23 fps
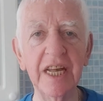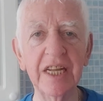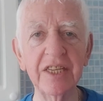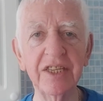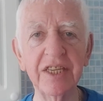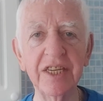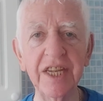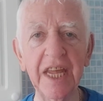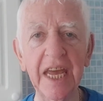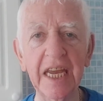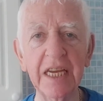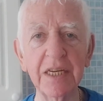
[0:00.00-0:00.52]
and
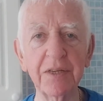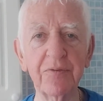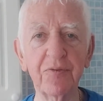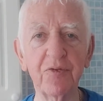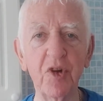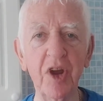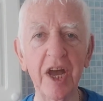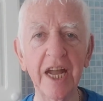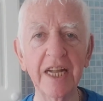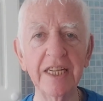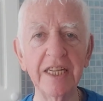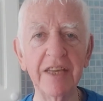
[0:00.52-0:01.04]
today is
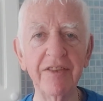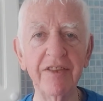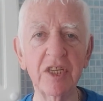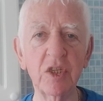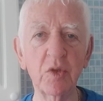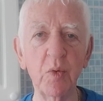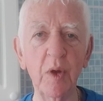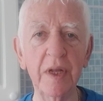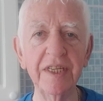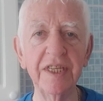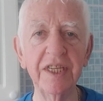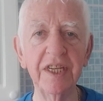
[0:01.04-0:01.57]
Friday the
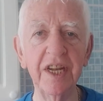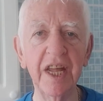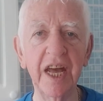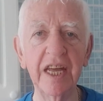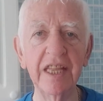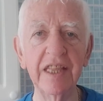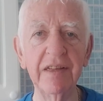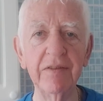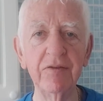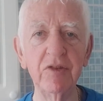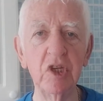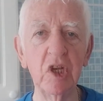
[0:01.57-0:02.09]

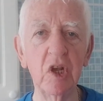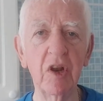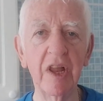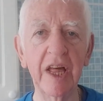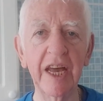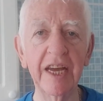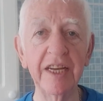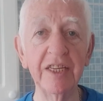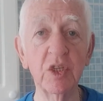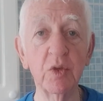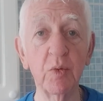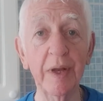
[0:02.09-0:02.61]
29th of
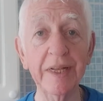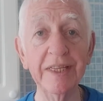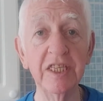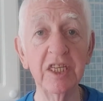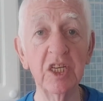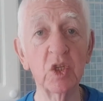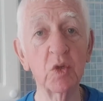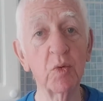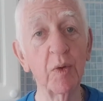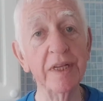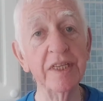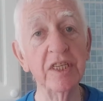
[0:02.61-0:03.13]
July
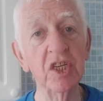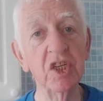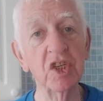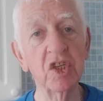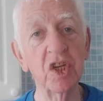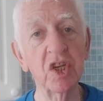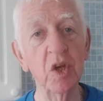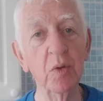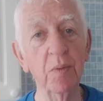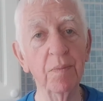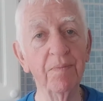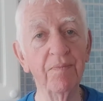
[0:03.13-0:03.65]

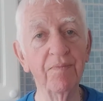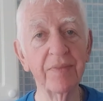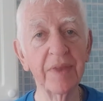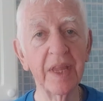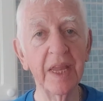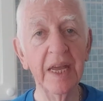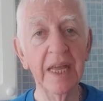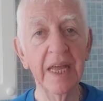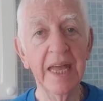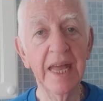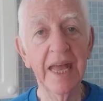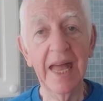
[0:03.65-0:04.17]
2022.
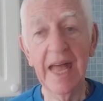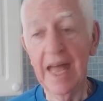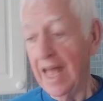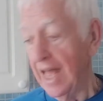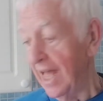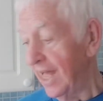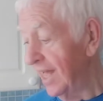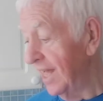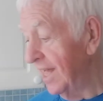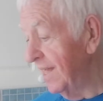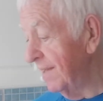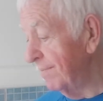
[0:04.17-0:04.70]

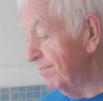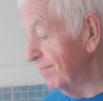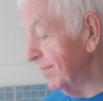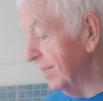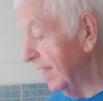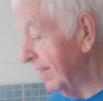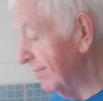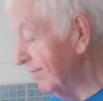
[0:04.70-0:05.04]
I'm